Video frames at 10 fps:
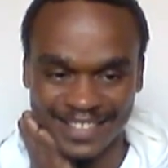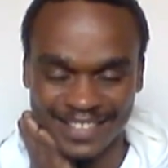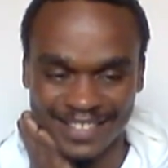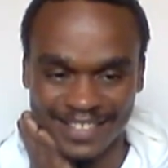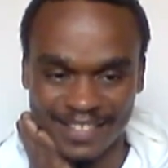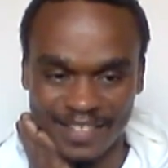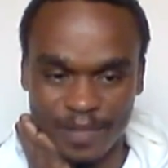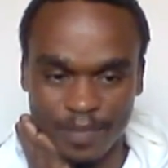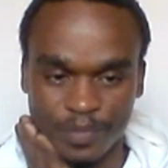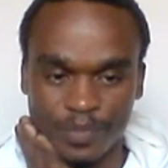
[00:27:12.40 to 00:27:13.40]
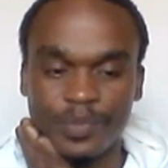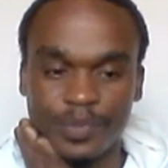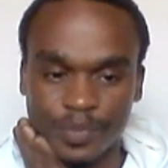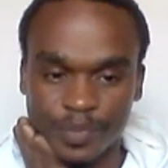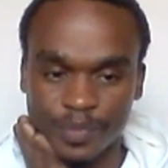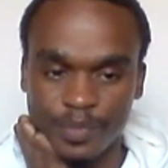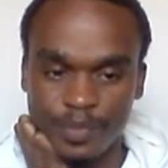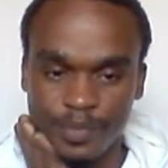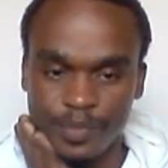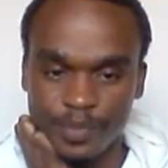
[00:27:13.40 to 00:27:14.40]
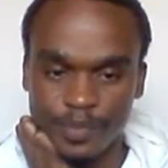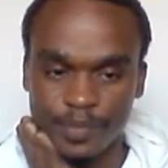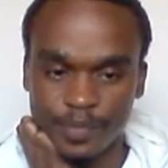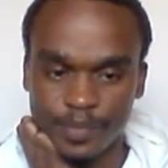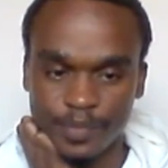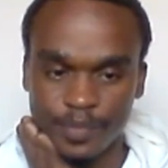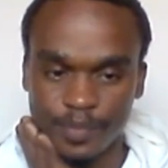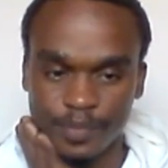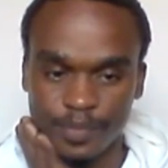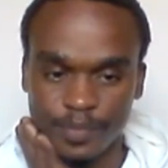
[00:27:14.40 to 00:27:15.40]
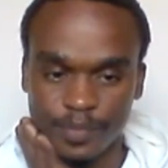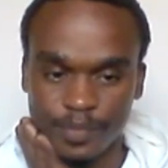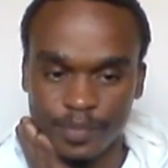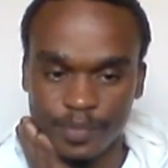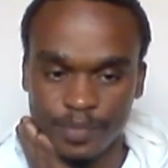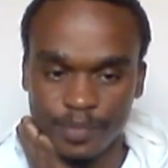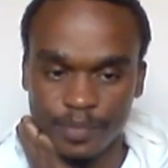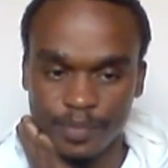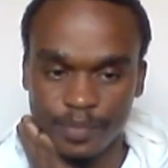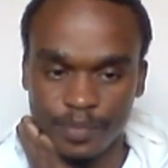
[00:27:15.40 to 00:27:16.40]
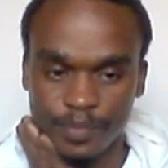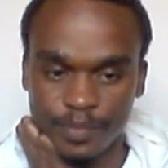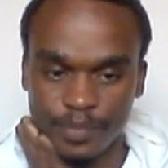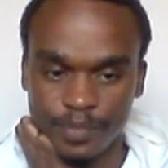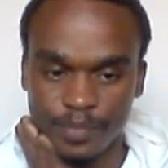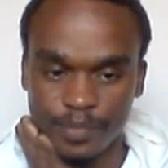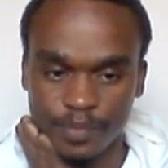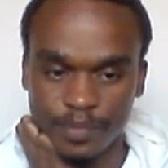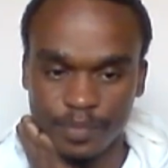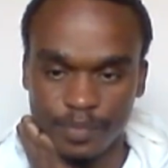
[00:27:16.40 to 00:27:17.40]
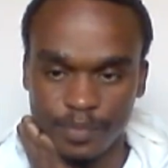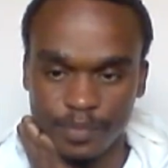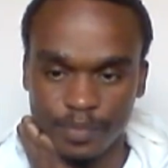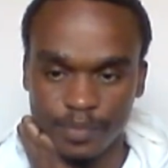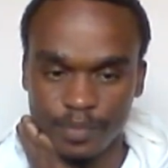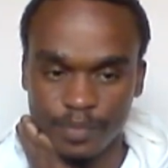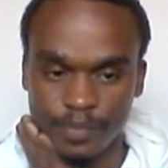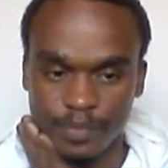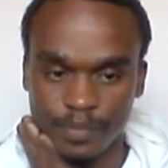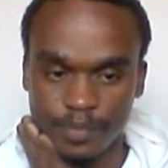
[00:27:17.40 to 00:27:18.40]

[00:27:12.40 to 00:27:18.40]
[no speech]